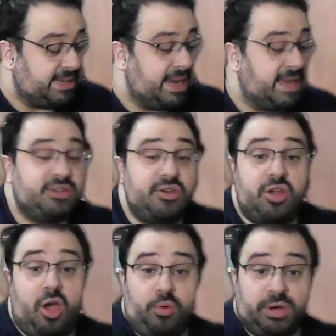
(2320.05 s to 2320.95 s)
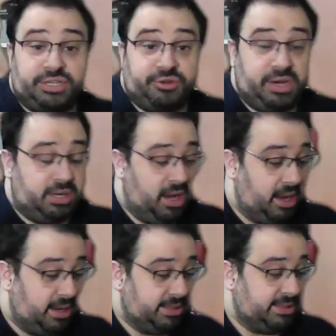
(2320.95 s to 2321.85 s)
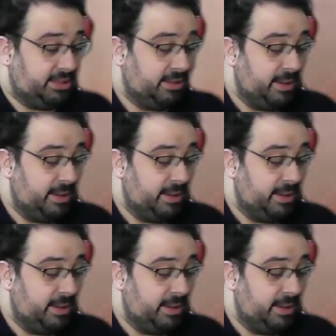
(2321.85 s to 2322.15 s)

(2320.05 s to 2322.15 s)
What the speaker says: it has no retreat cost.